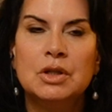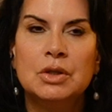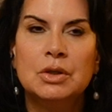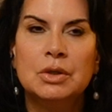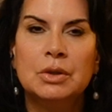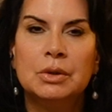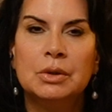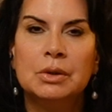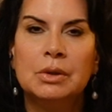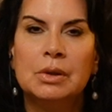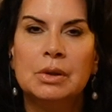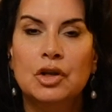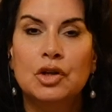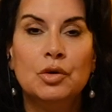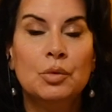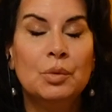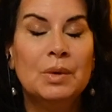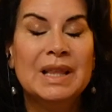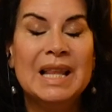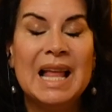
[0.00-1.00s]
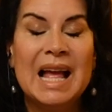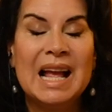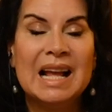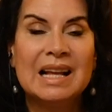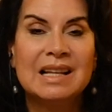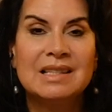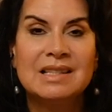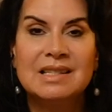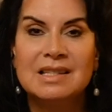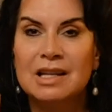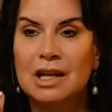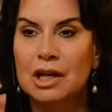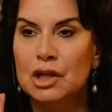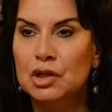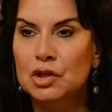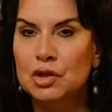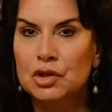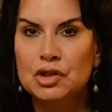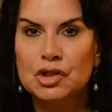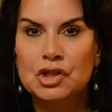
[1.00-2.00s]
you. You're relaxed,
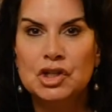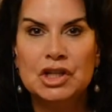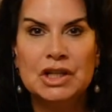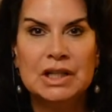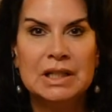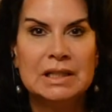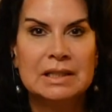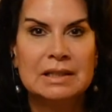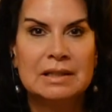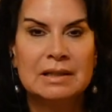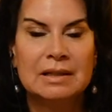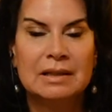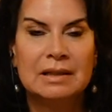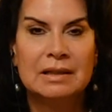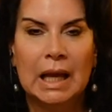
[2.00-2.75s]
you're chilled.